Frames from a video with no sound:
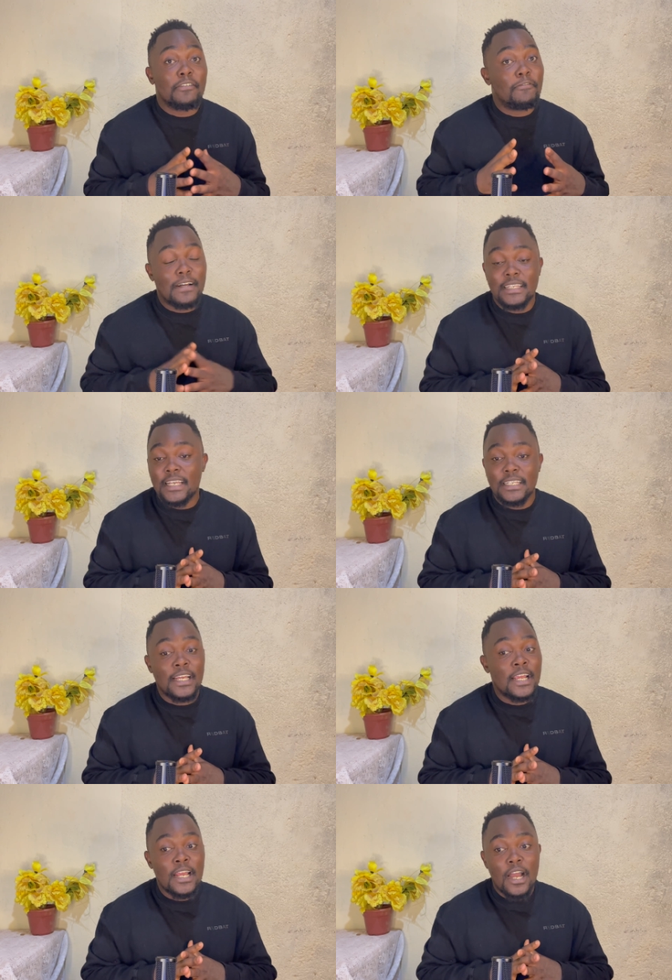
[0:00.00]
get
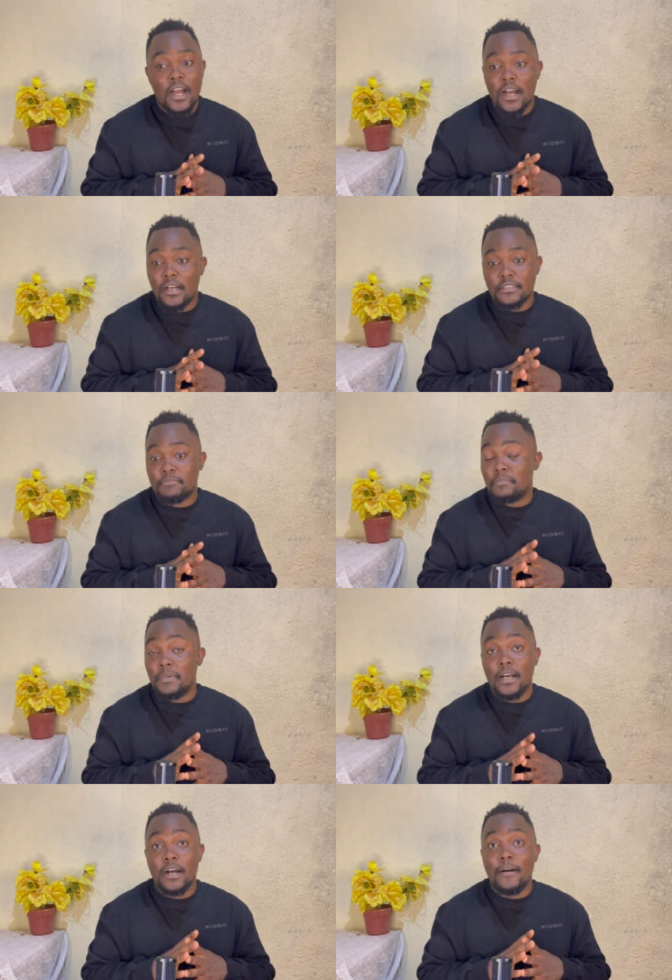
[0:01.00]
funded
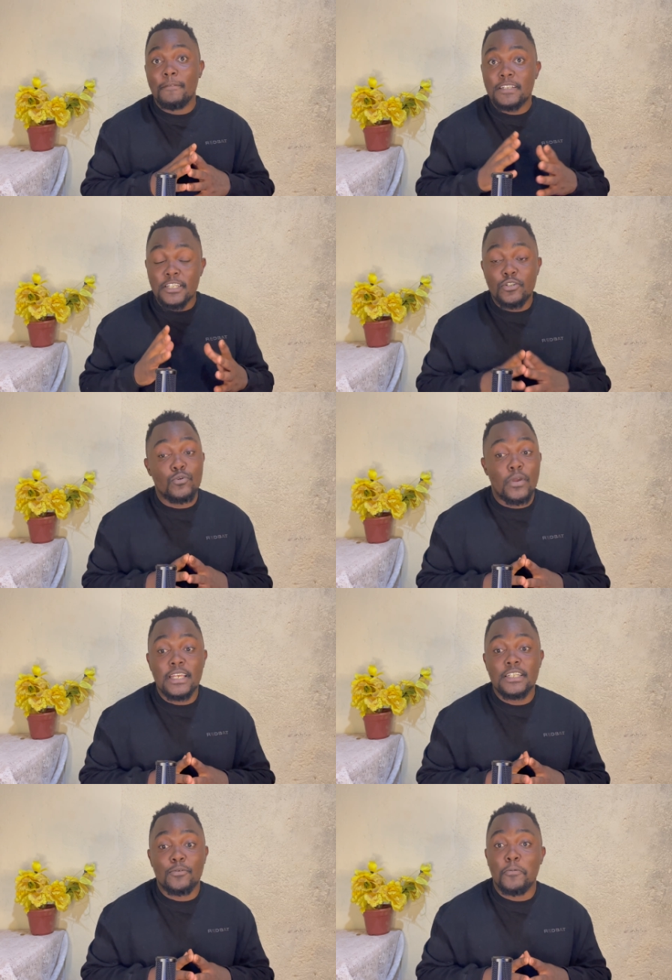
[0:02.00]

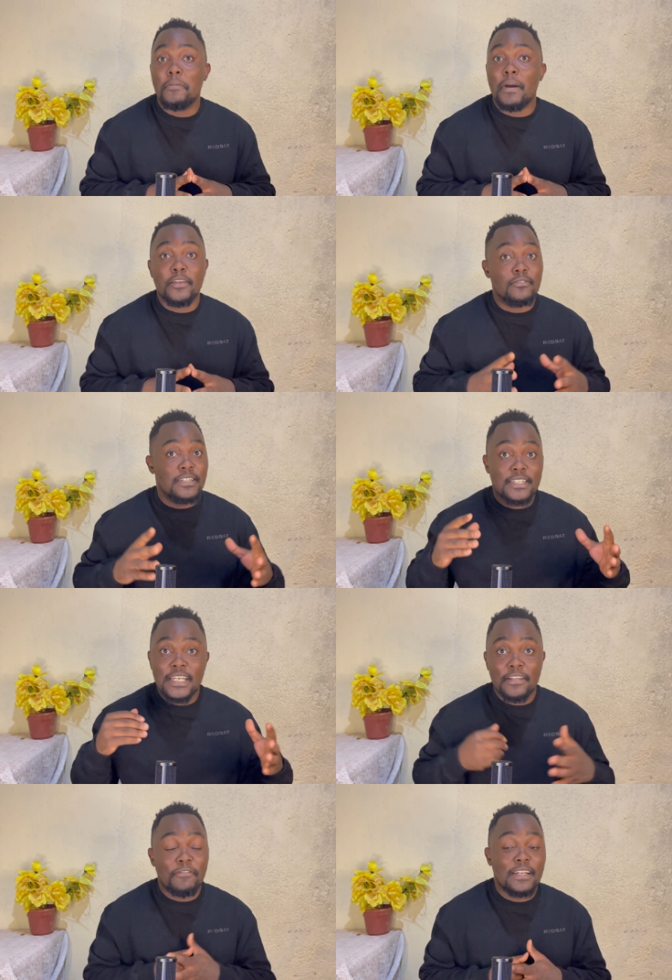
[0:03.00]
situation whereby you
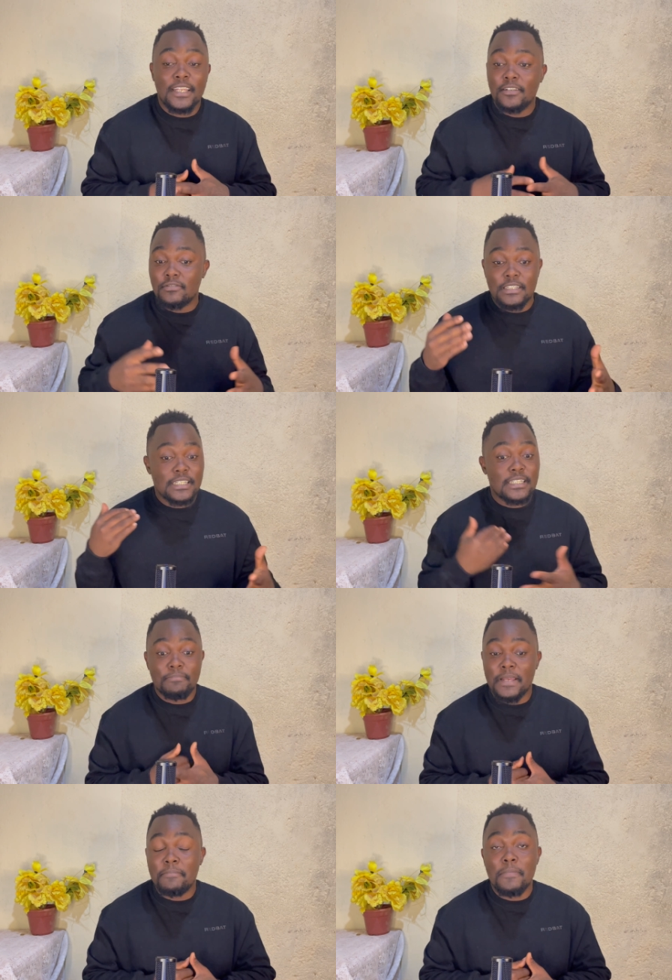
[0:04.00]
just get funded, you
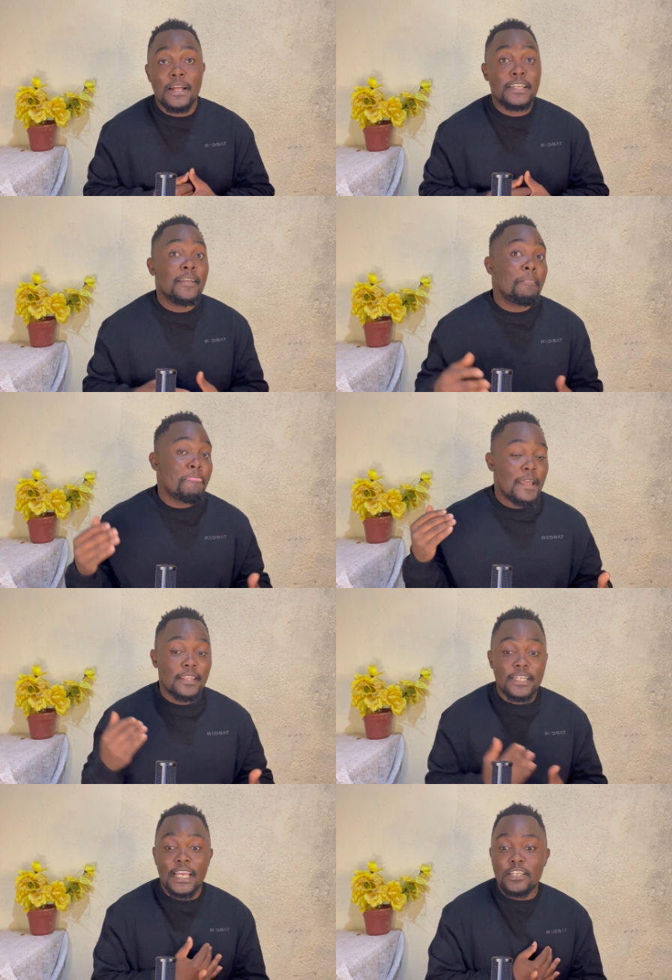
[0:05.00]
just make money,
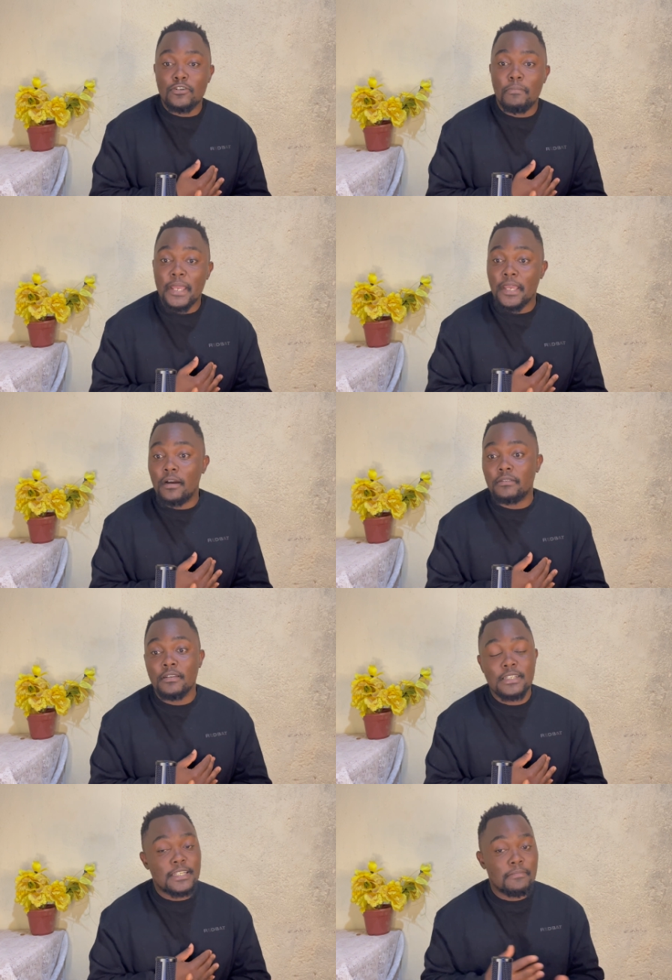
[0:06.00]
and then get your
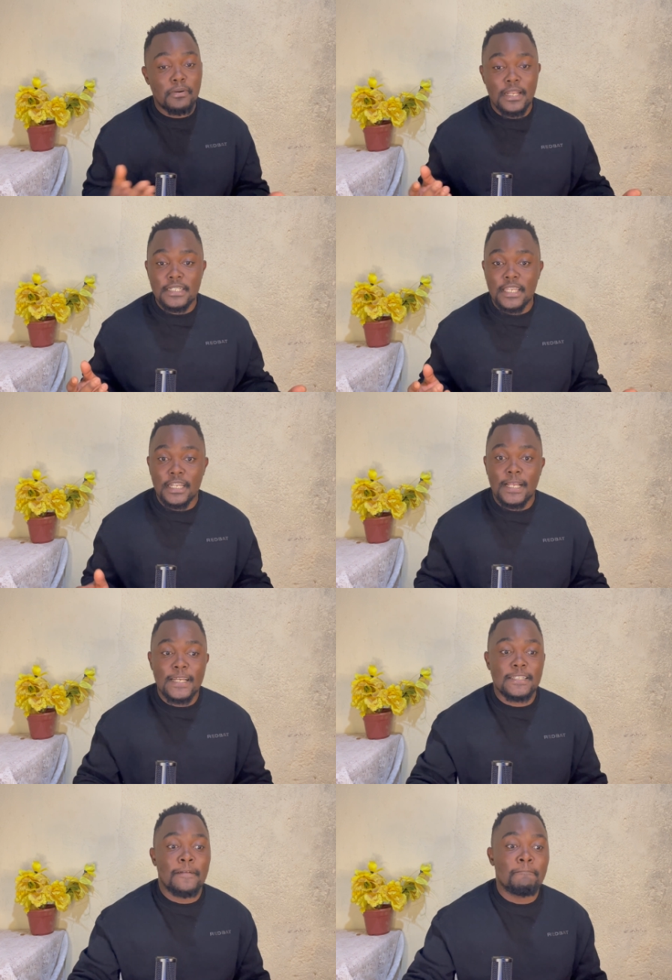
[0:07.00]
payout. Simple as that,
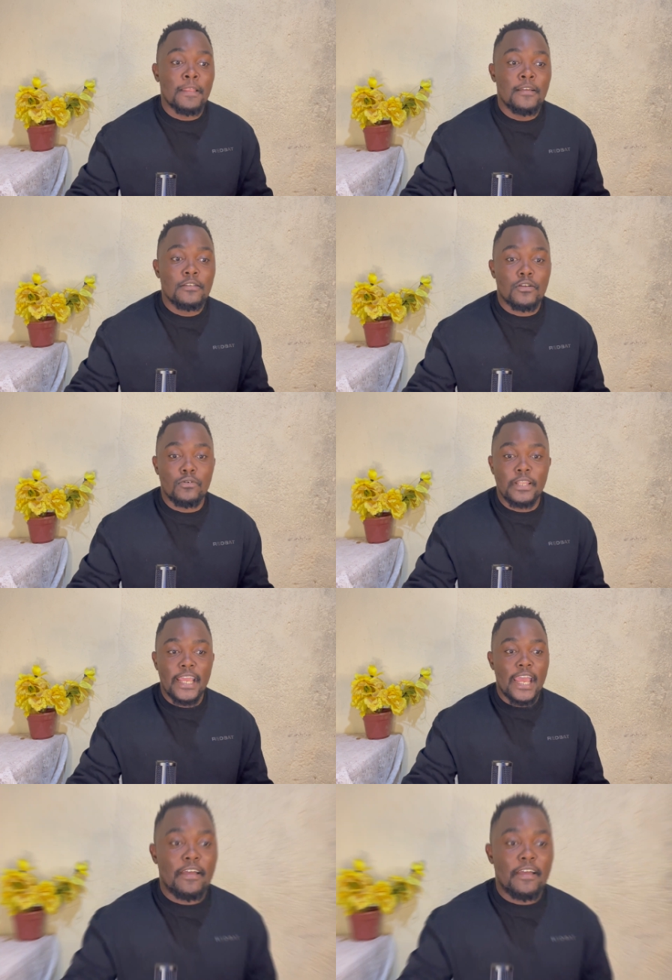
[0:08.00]
guys. So they